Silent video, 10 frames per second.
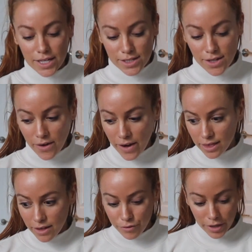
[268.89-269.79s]
So I
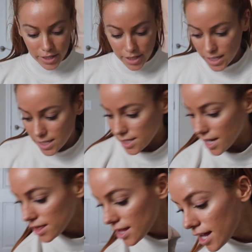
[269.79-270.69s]
love wearing this.
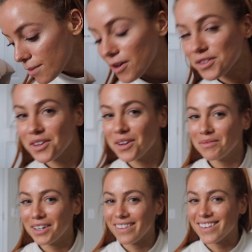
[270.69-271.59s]
And then I'm also gonna
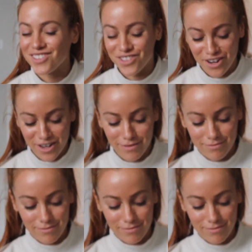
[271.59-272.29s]
bring this shirt.